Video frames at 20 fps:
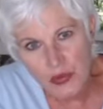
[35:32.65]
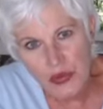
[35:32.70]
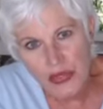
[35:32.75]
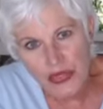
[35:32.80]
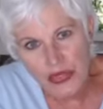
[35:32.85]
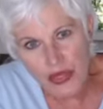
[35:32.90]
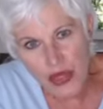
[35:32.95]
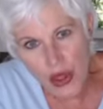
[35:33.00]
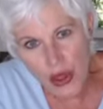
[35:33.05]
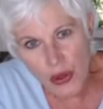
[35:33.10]

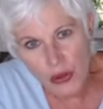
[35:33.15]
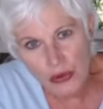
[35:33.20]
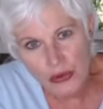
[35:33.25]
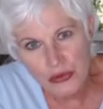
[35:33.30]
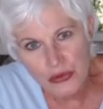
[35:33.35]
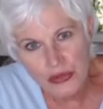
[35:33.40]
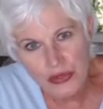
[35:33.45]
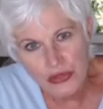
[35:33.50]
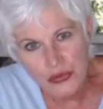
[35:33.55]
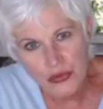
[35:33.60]
with
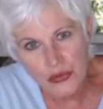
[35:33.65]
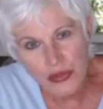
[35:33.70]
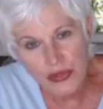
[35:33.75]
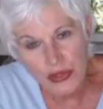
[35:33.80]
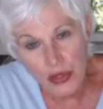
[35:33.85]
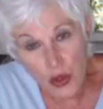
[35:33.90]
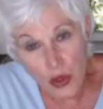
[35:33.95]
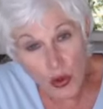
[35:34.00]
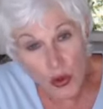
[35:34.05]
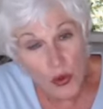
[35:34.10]
those with
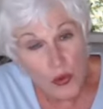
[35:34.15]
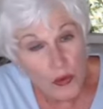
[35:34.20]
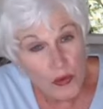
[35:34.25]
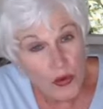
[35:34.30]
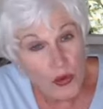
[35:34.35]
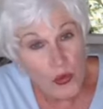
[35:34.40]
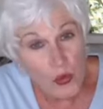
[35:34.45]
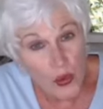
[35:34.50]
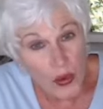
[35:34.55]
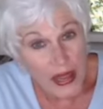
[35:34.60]
whom
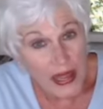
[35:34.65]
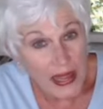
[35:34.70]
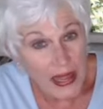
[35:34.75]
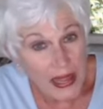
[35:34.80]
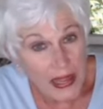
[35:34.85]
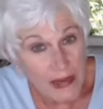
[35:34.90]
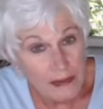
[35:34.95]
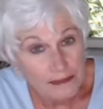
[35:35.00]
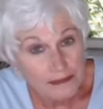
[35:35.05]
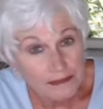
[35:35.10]

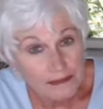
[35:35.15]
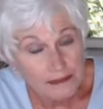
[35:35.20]
we